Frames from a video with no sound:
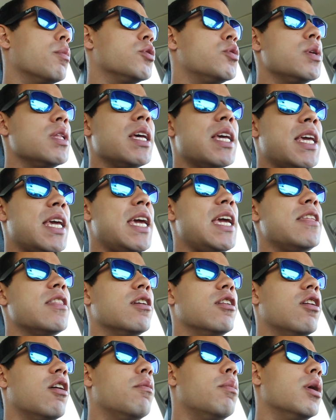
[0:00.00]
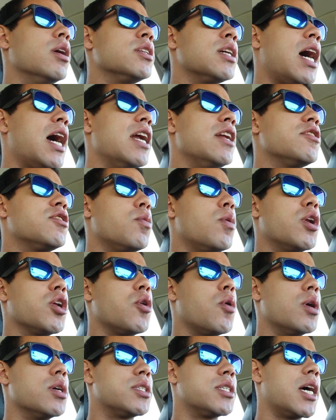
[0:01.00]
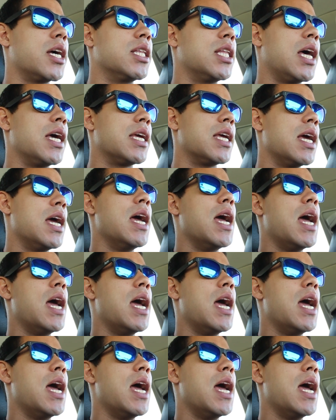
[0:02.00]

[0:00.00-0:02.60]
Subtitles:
Between the heat and the love bugs, I just don't want to go outside like